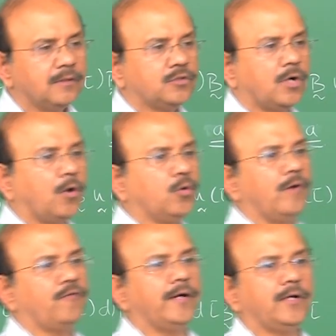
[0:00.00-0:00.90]
So how do
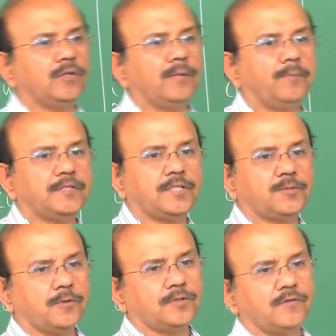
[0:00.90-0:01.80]
I find out the impulse
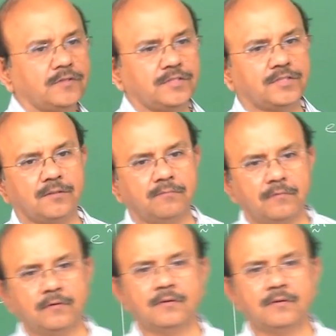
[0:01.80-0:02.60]
response of the system?